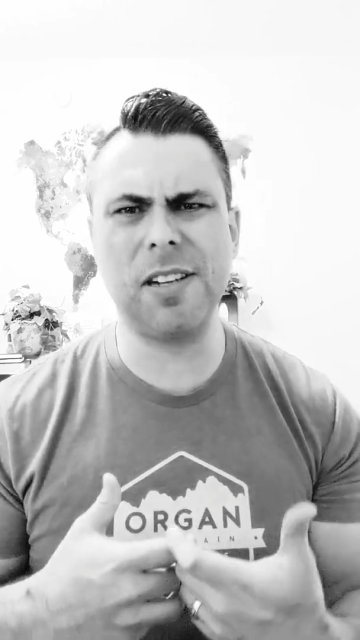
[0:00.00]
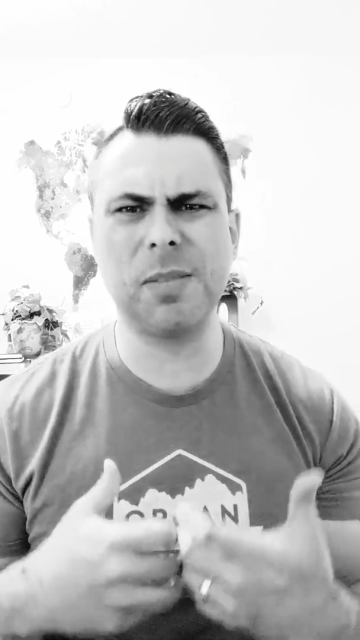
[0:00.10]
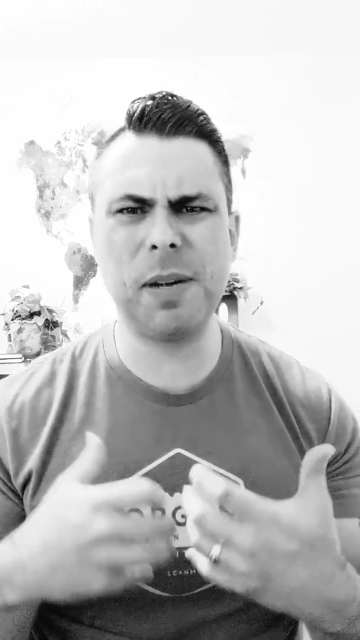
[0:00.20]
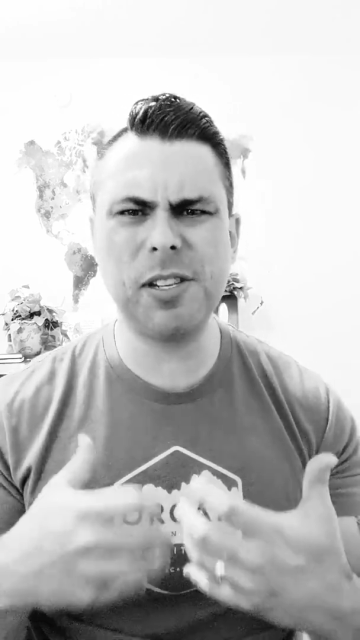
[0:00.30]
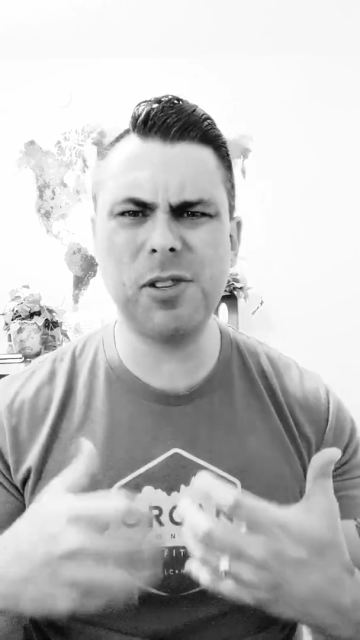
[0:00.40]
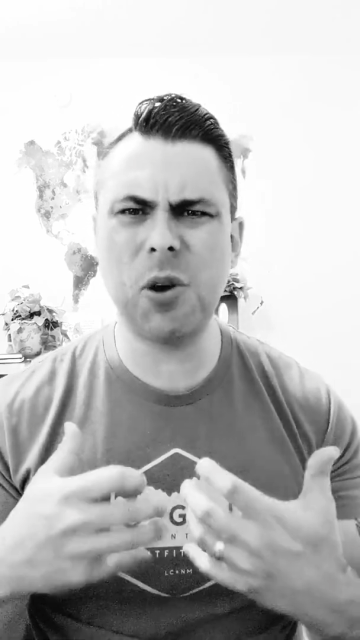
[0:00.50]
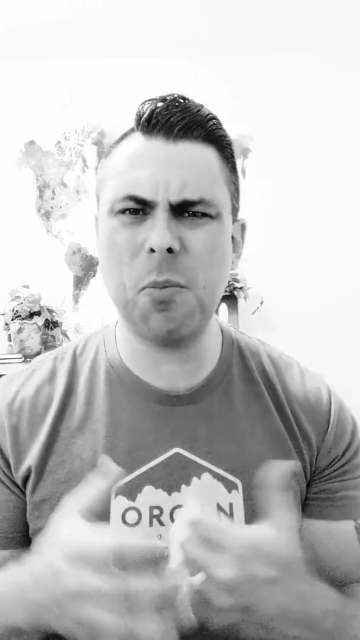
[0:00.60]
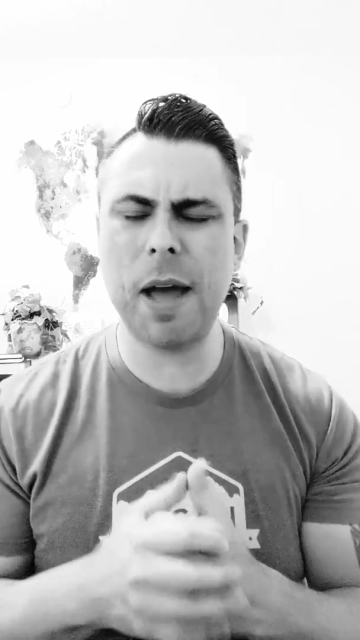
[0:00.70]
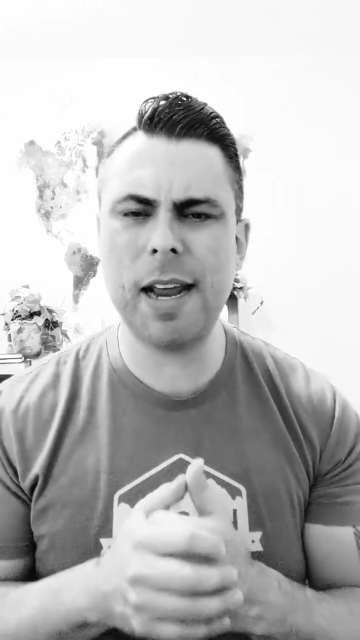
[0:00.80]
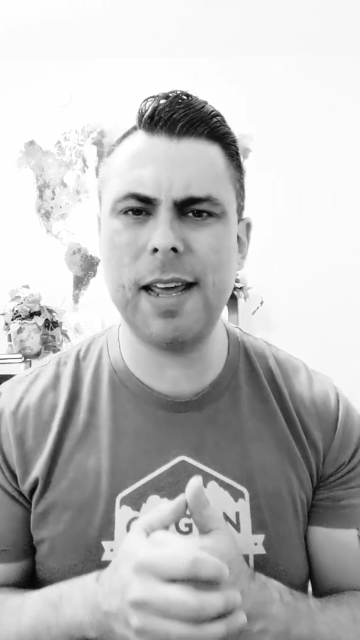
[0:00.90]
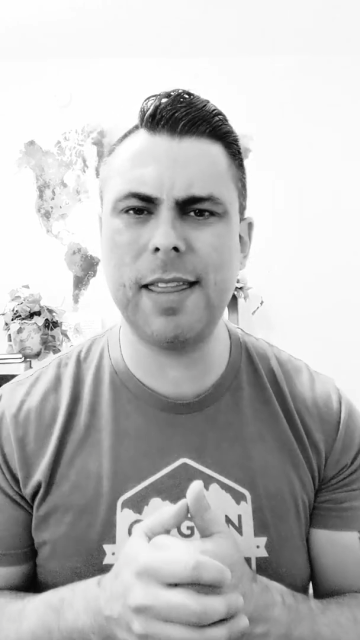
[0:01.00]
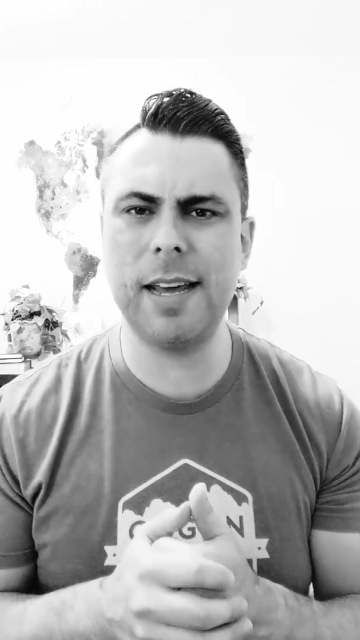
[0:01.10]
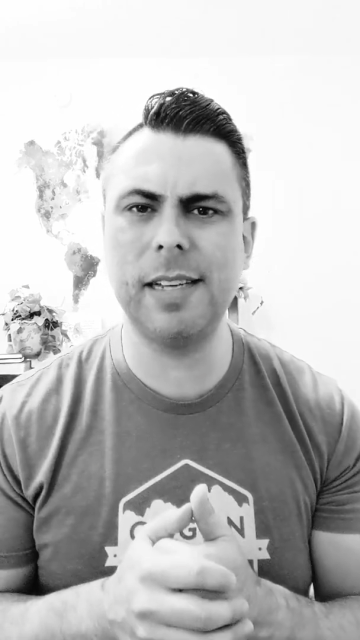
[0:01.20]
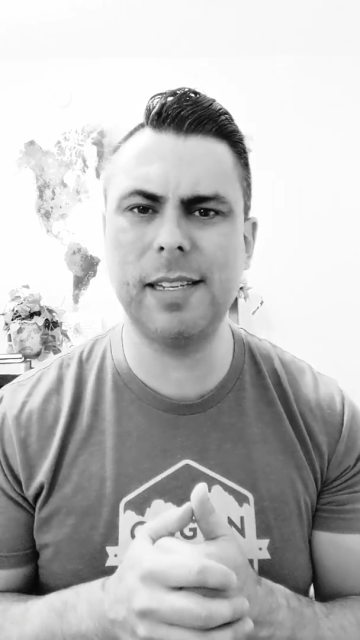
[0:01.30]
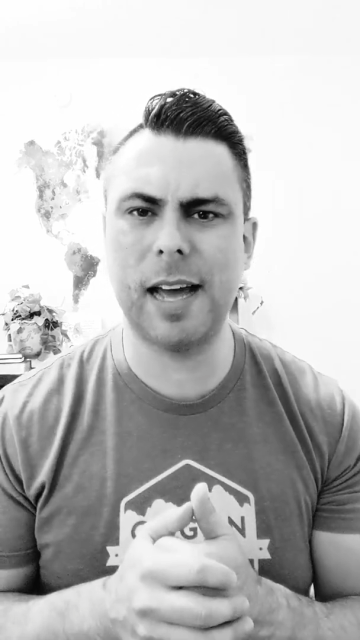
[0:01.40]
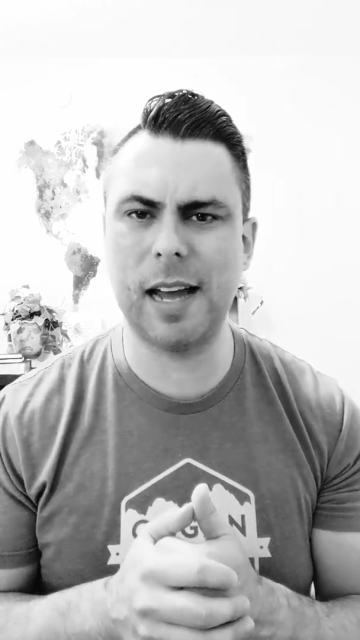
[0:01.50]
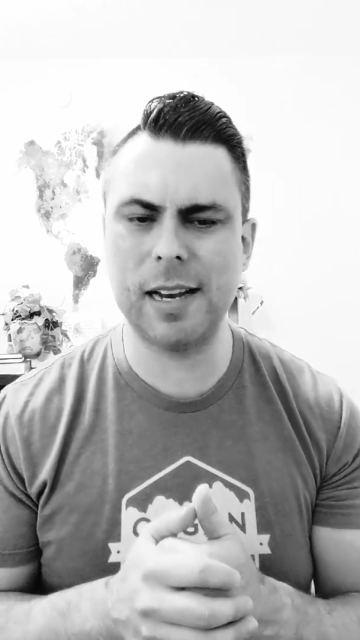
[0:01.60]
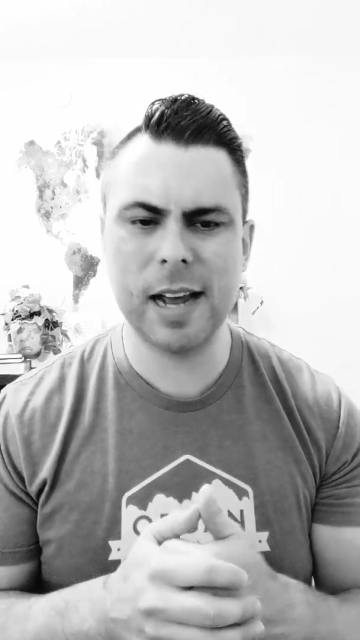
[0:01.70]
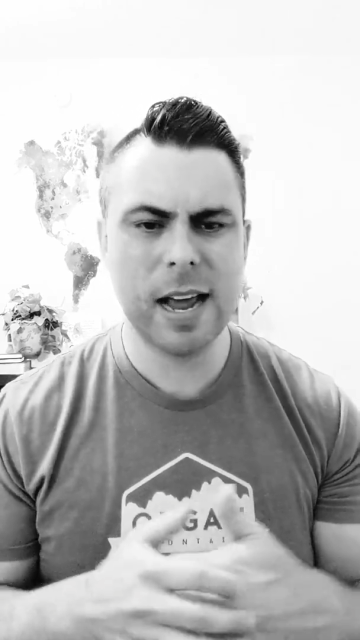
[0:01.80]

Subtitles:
There's been so many things that